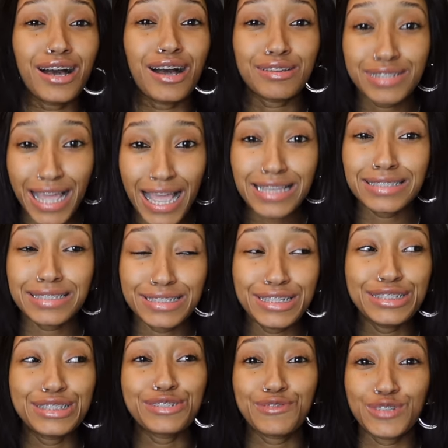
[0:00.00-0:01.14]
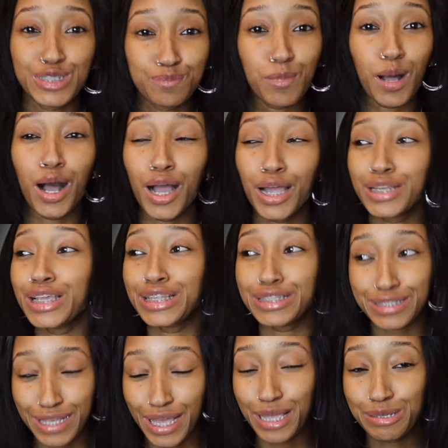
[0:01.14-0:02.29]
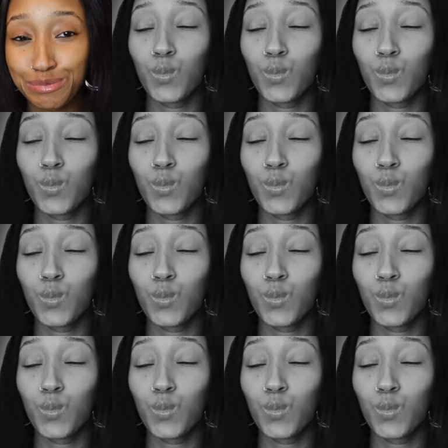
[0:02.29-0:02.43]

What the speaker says: audacity to respond and say?